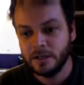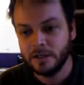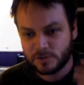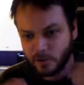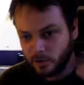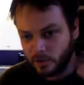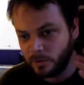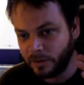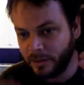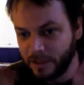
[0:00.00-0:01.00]
So
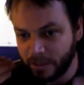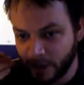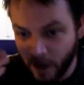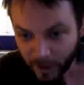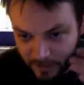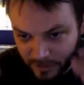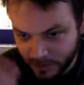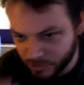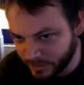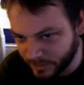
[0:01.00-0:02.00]
the
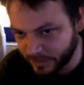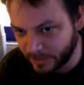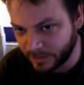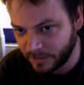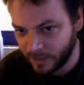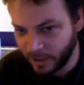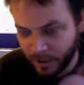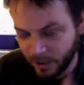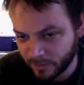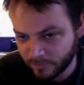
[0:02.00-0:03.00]
cognition
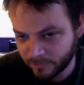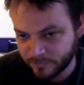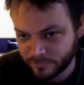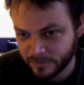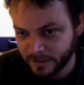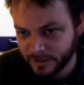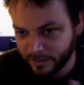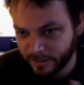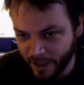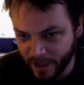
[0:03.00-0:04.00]
of
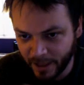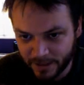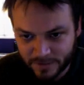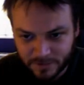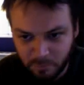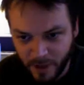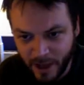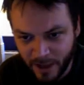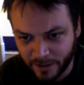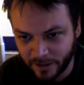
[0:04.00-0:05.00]
that
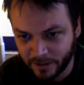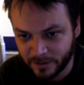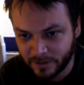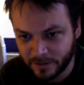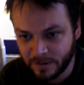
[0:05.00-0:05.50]
pattern